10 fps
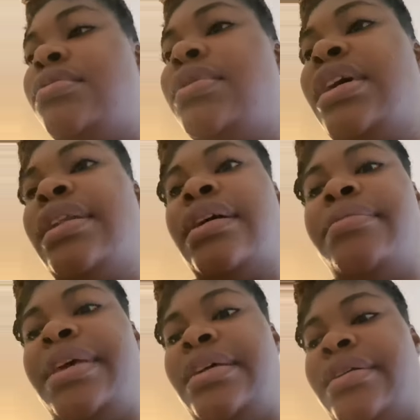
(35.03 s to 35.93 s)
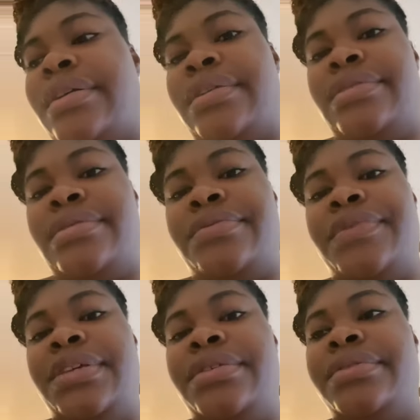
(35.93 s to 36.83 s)
we got like a bag of ice
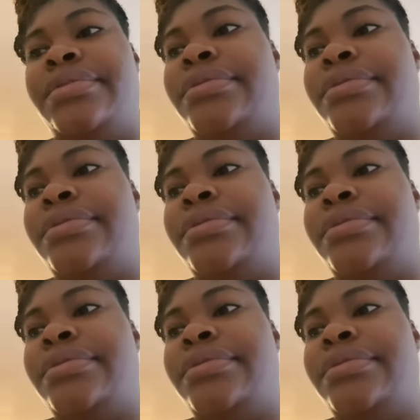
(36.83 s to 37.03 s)
over here.